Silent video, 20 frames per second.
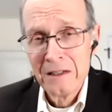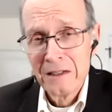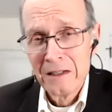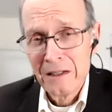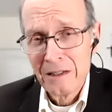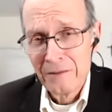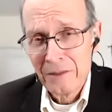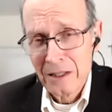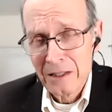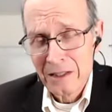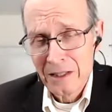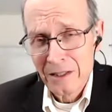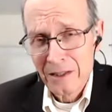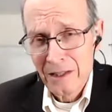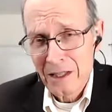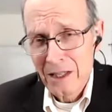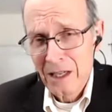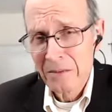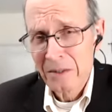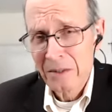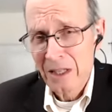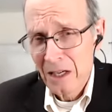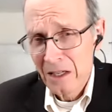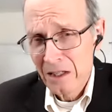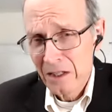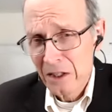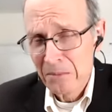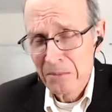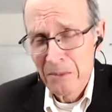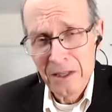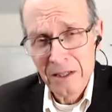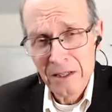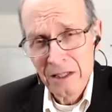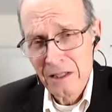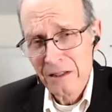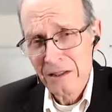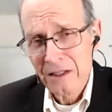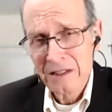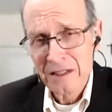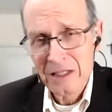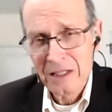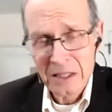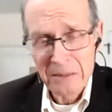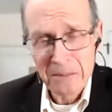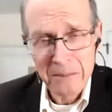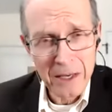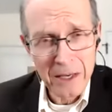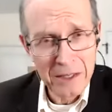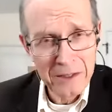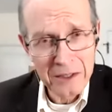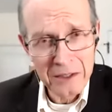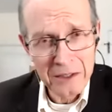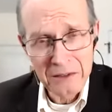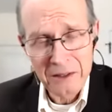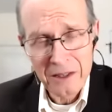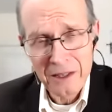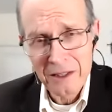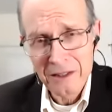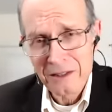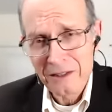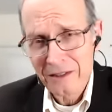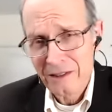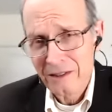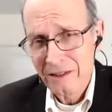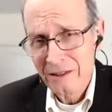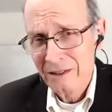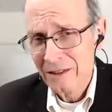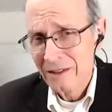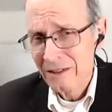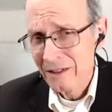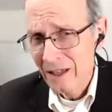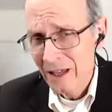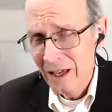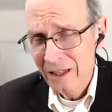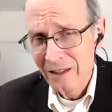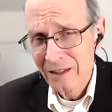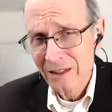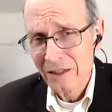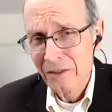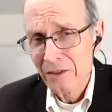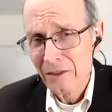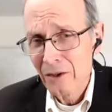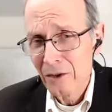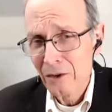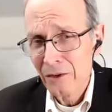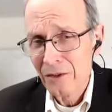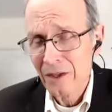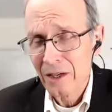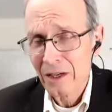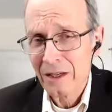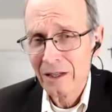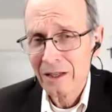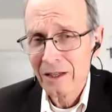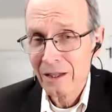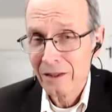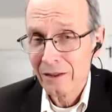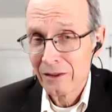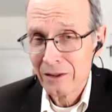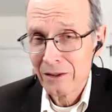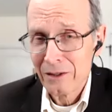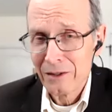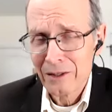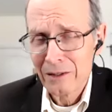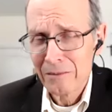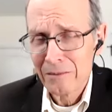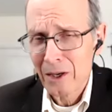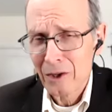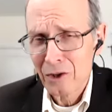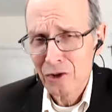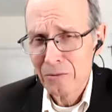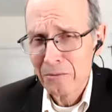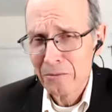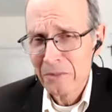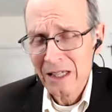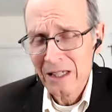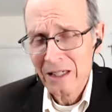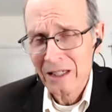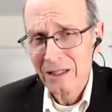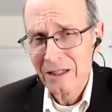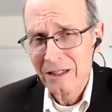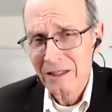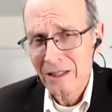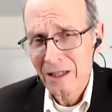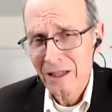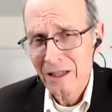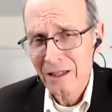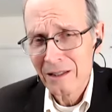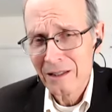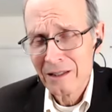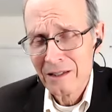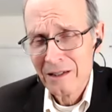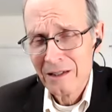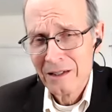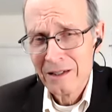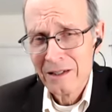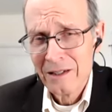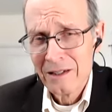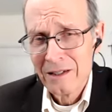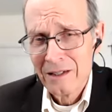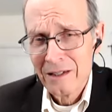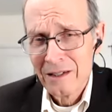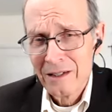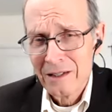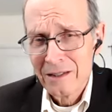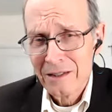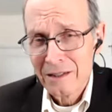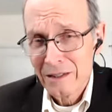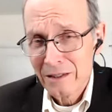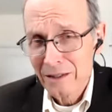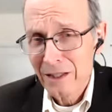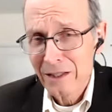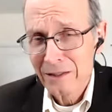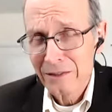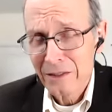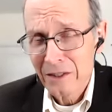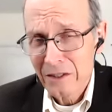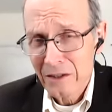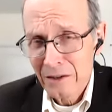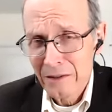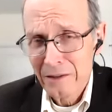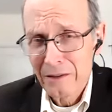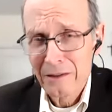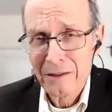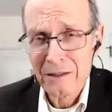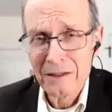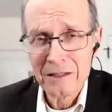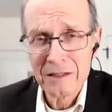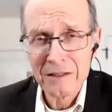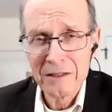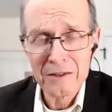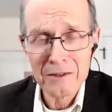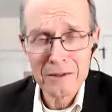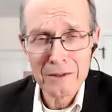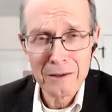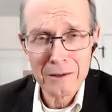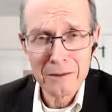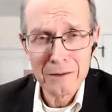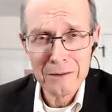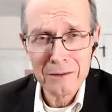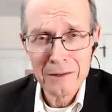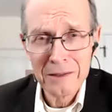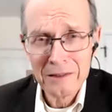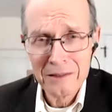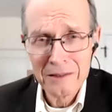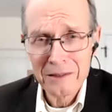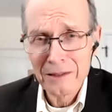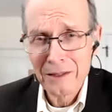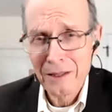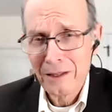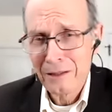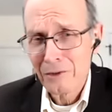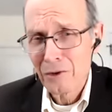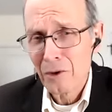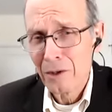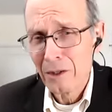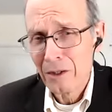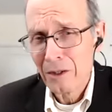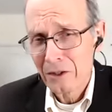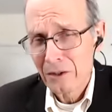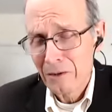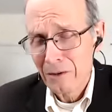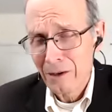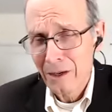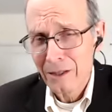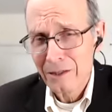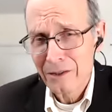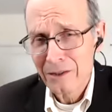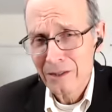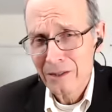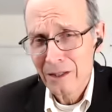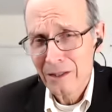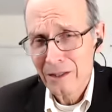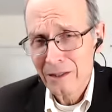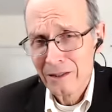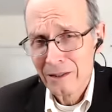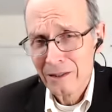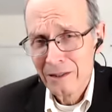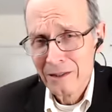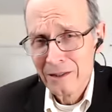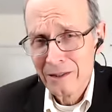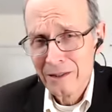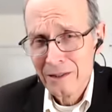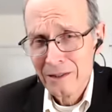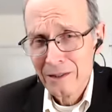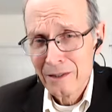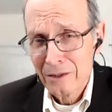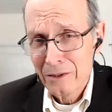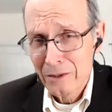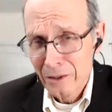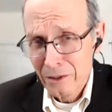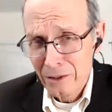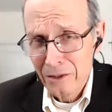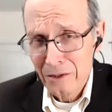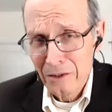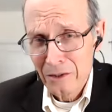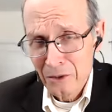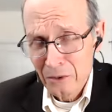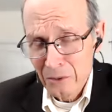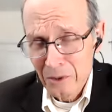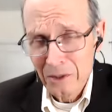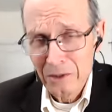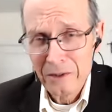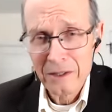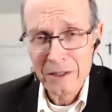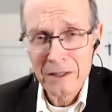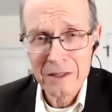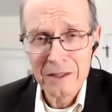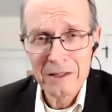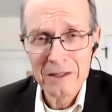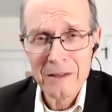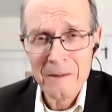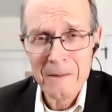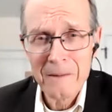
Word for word: And eventually they came to Kadesh Barnea. They sent spies across, and sadly, though they had learned about obedience, they still lacked the courage. And so instead of going across, they turned into the wilderness.